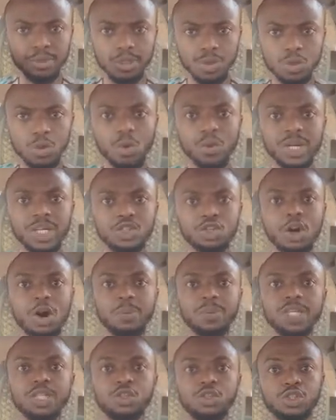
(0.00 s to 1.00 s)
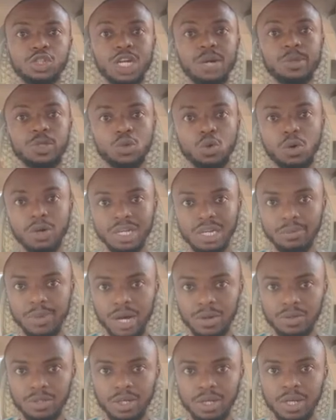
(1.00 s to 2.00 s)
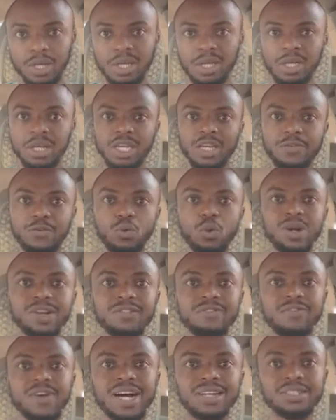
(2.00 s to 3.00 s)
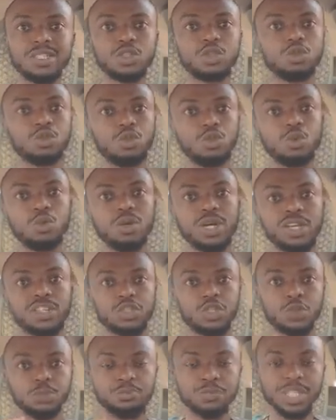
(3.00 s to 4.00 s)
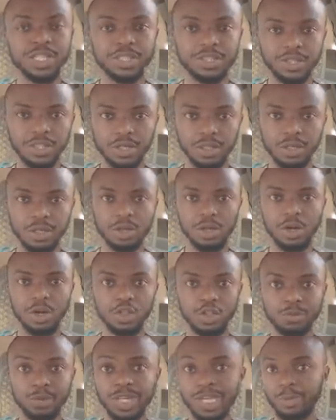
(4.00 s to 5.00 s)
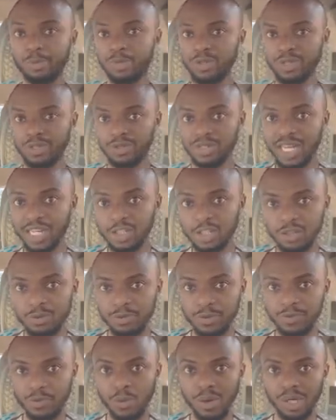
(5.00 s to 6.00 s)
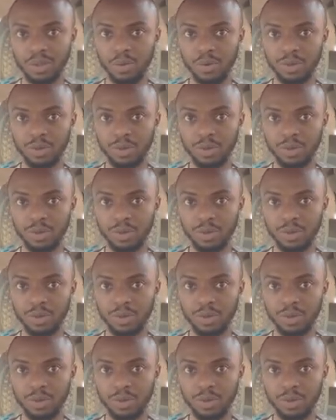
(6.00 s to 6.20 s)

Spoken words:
know the topic you shall be talking about. If you are invited to do a speech or to make a presentation before an